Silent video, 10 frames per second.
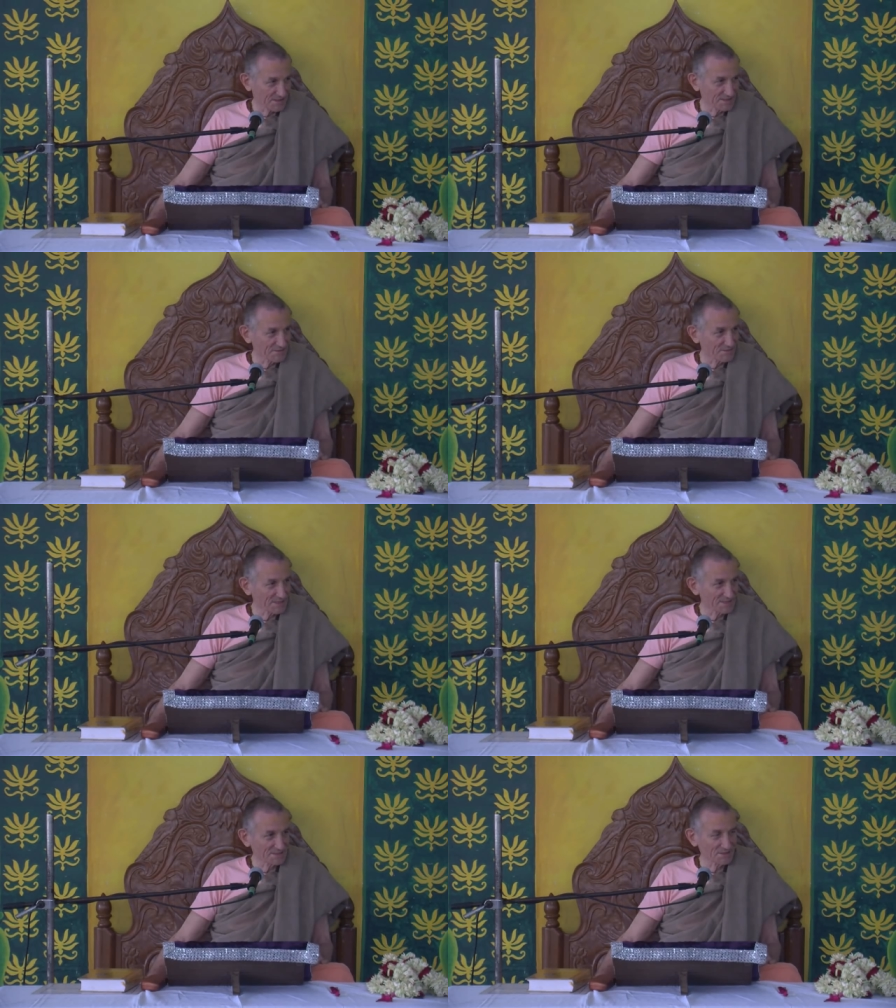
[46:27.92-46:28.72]

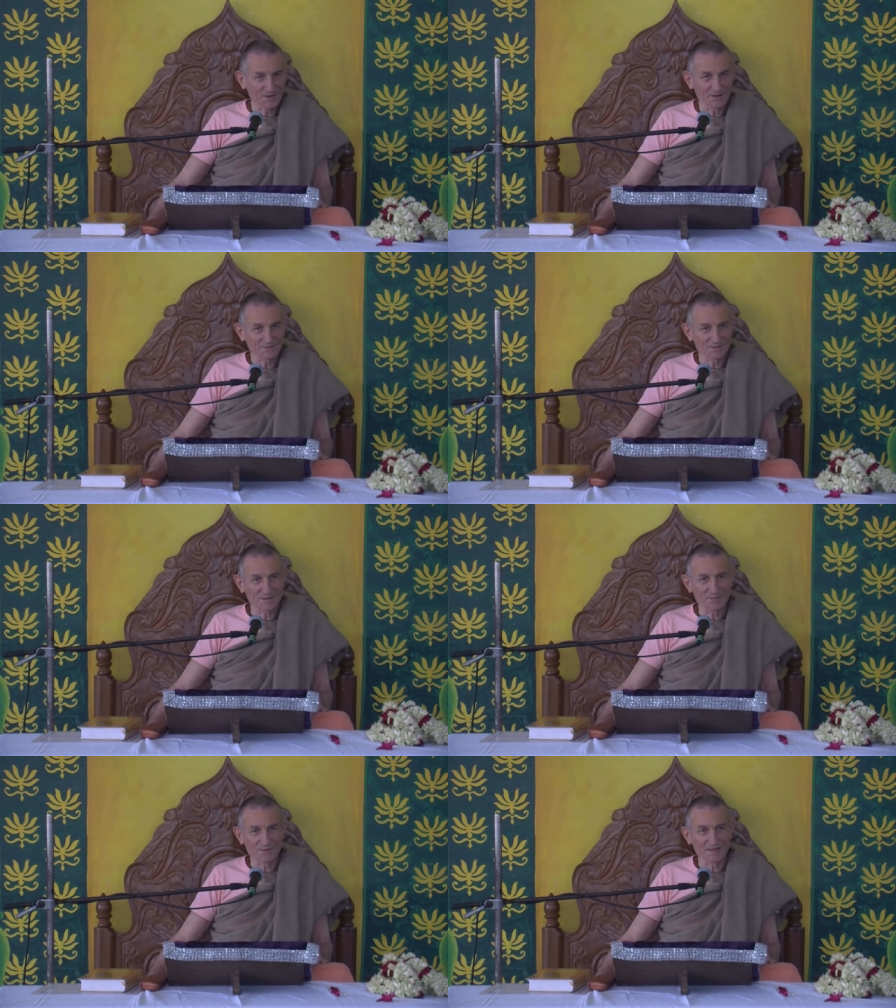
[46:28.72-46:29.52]
Keshavamati said, you can't
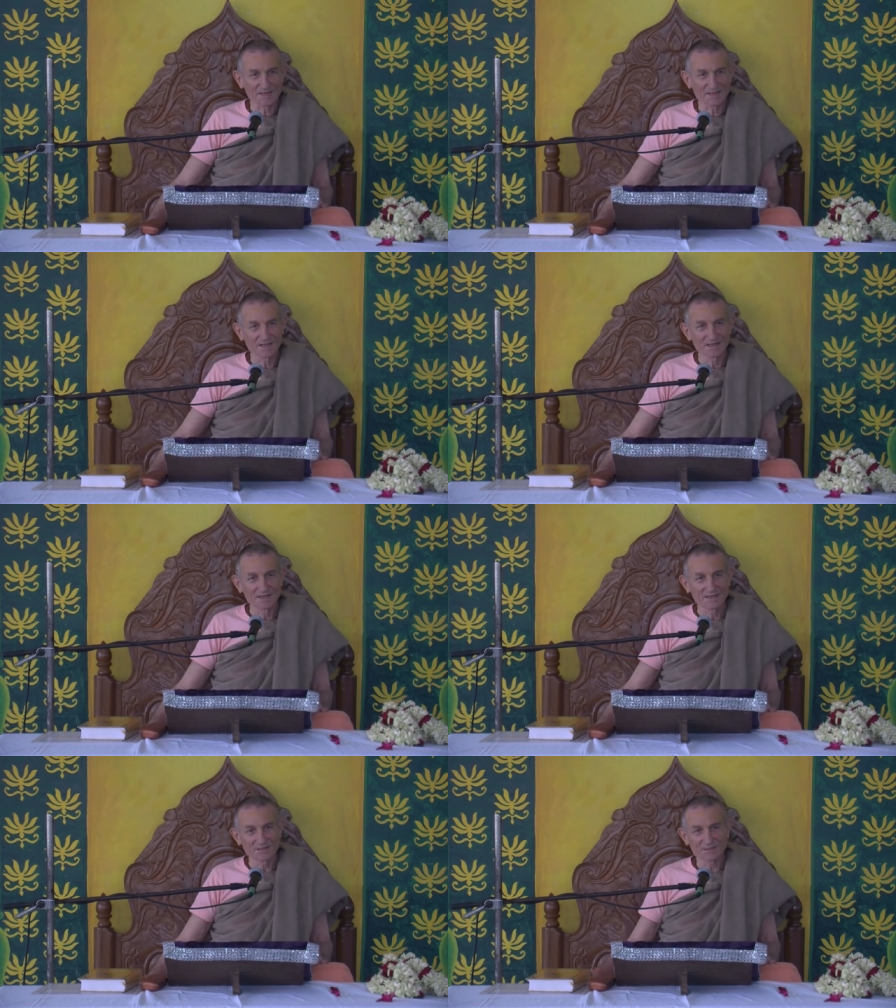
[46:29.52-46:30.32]
separate
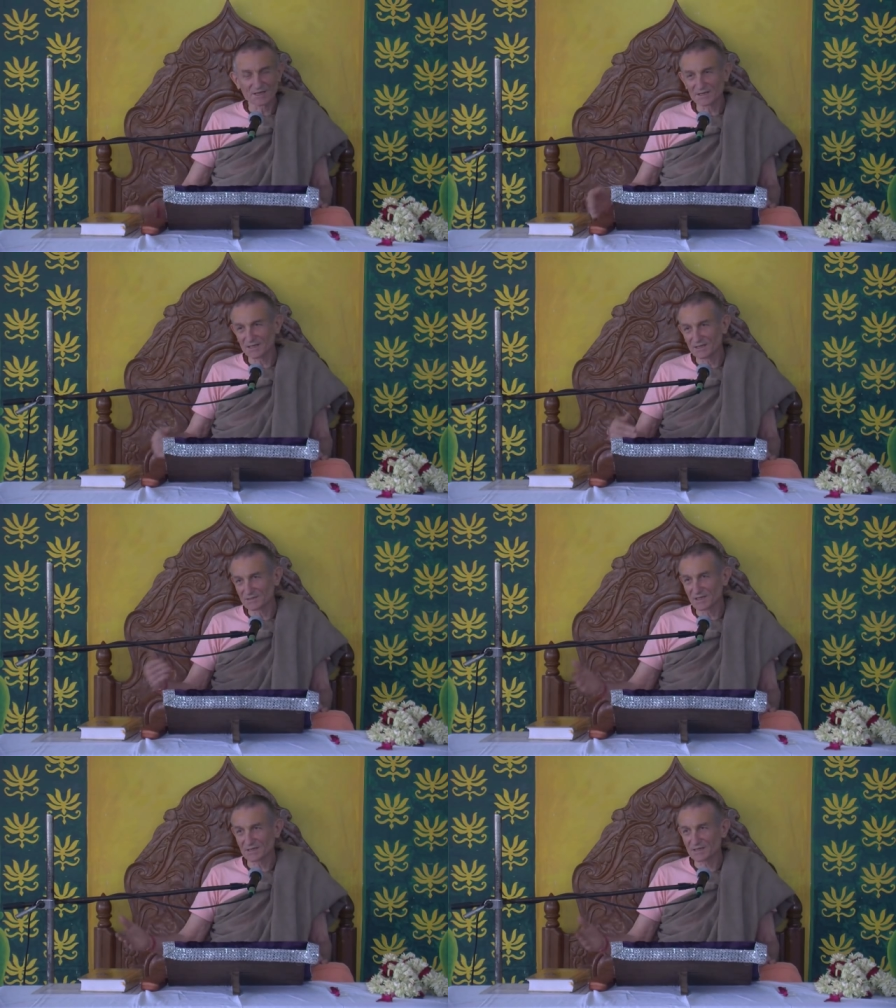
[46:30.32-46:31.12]
the Shakti,
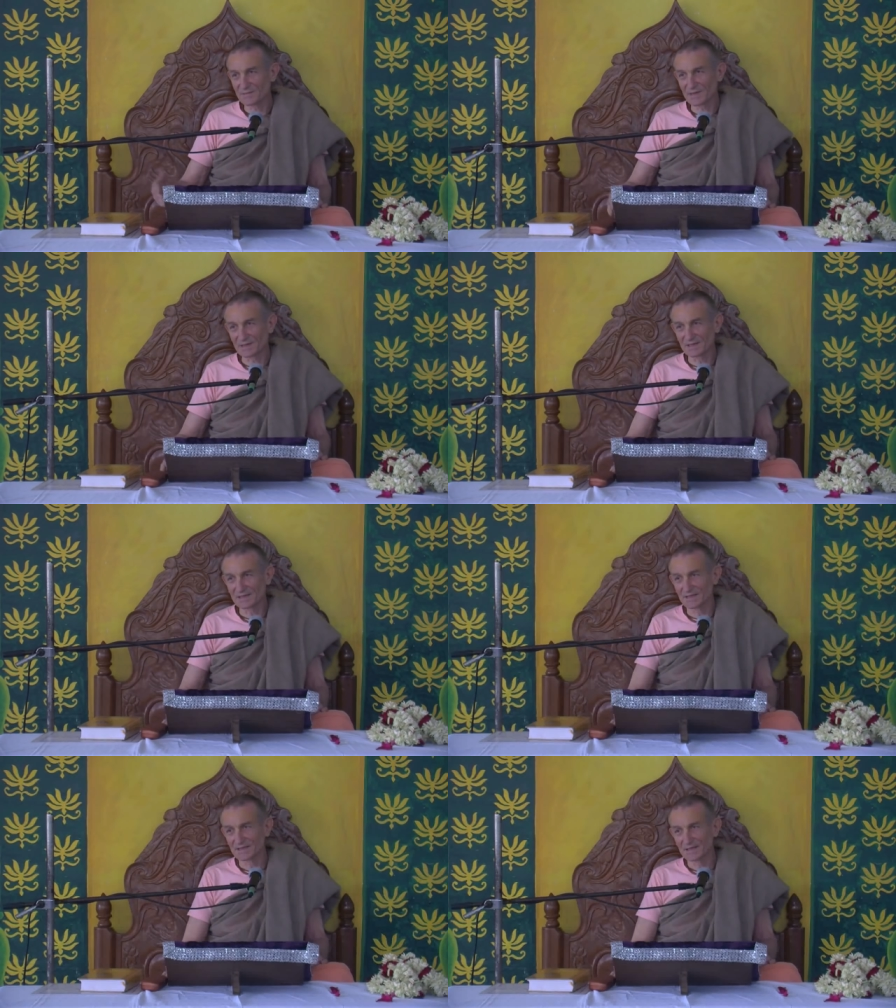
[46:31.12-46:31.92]
the Shakti Man.
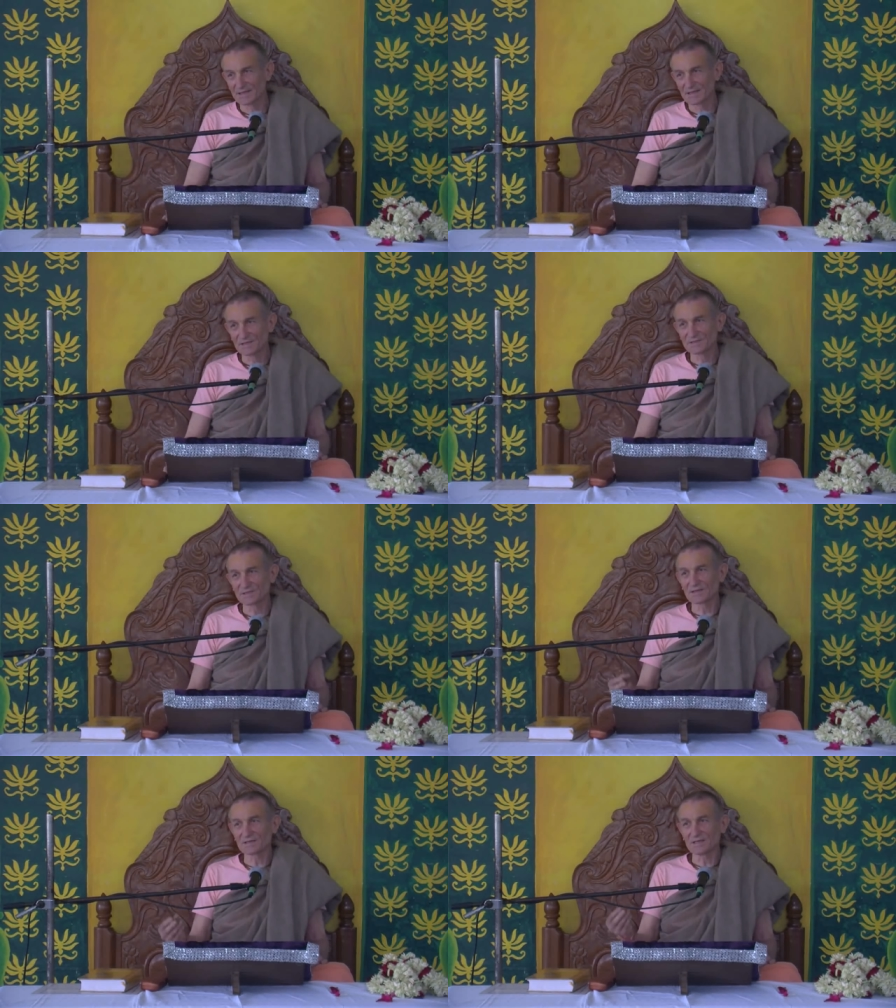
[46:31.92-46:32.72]
The
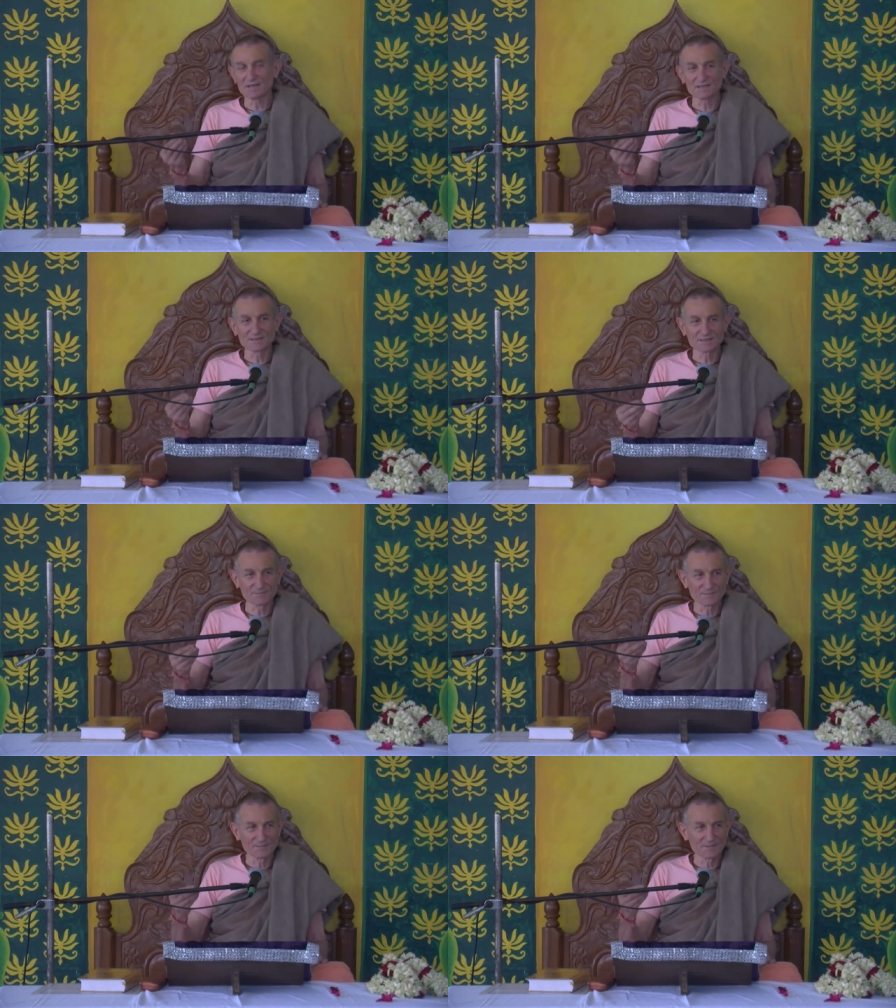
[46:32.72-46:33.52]
Shakti
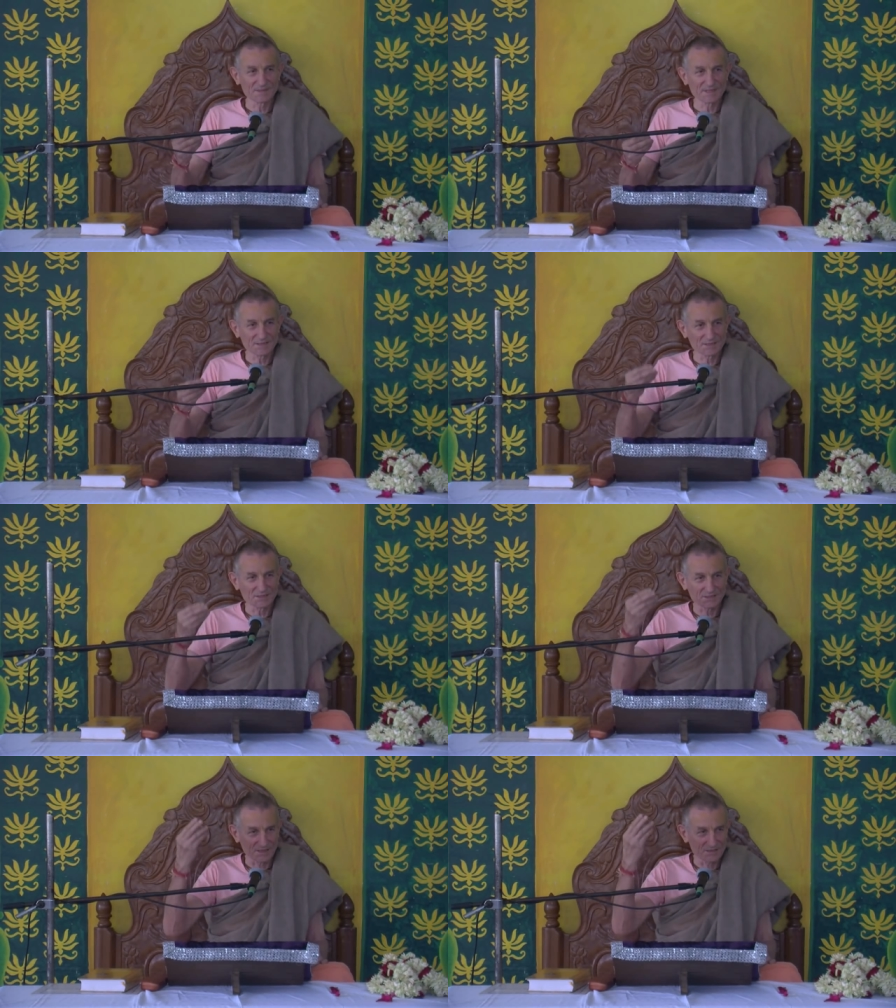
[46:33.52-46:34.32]
the, takes
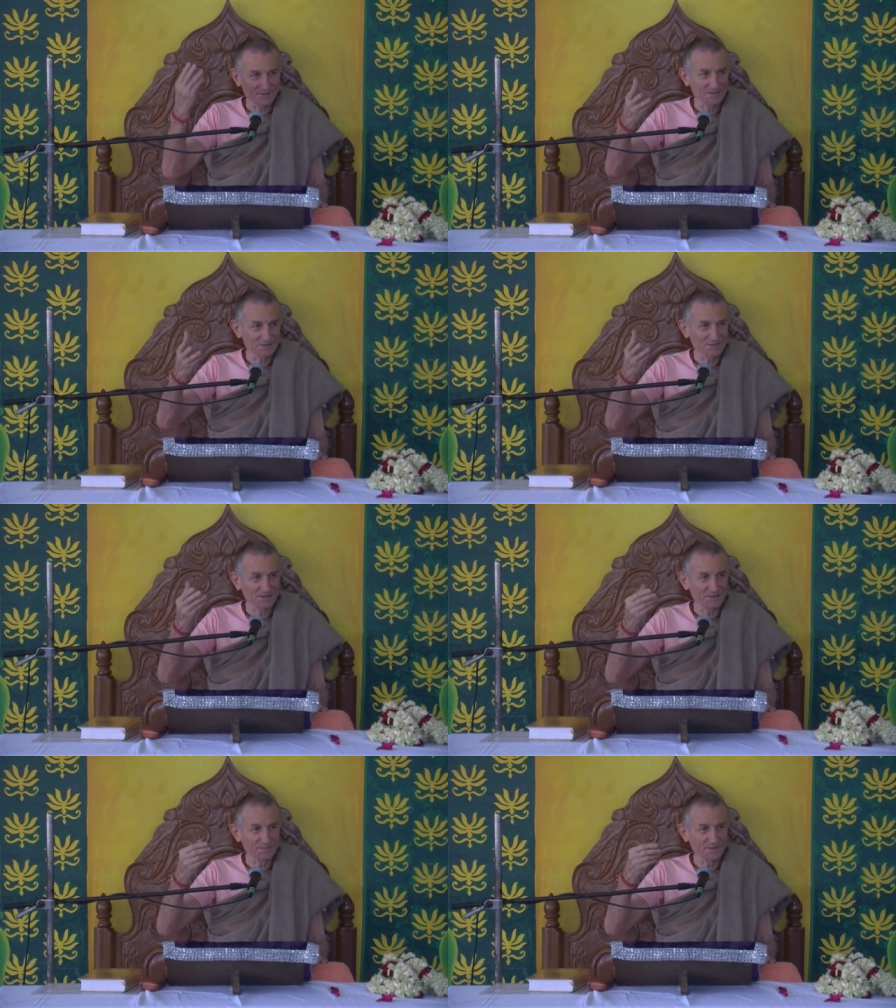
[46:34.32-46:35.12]
his shelter on the
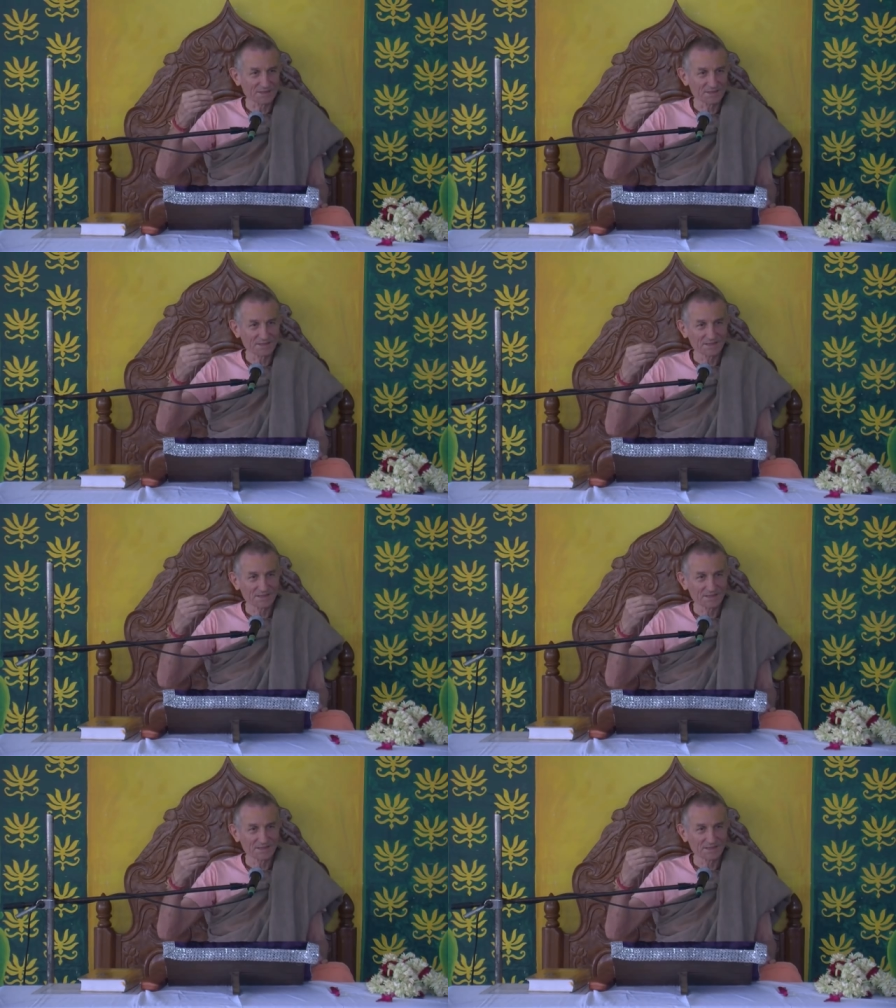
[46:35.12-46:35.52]
Shakti Man.